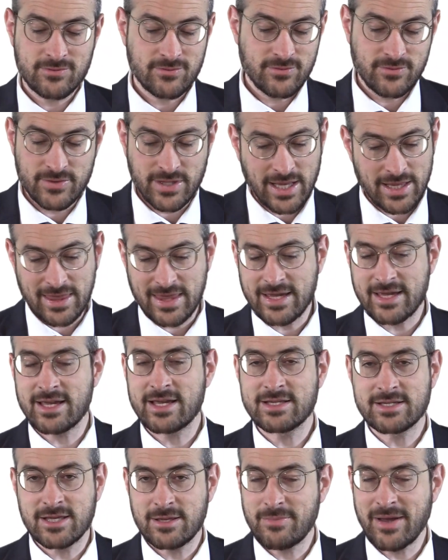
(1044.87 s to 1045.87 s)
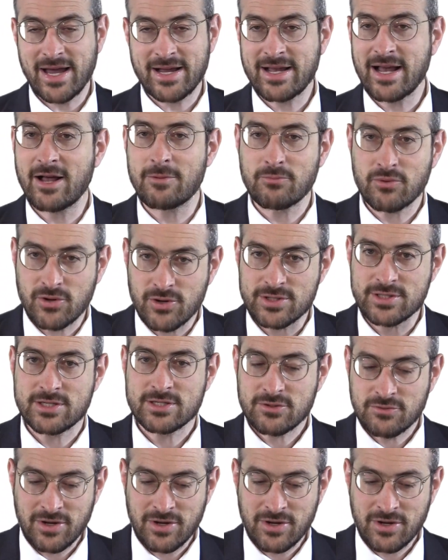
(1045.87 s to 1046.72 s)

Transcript: we're not thinking he's gonna back out because he's